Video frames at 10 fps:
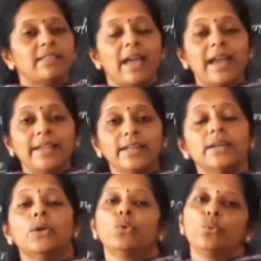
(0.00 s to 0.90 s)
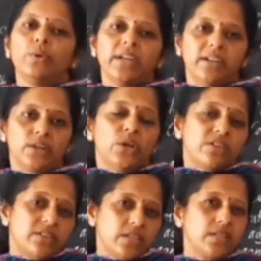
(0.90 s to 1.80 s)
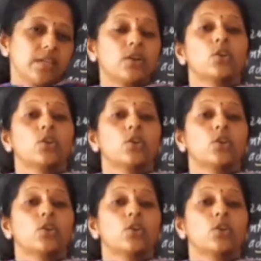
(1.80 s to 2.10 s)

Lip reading: by that wheat. So this is a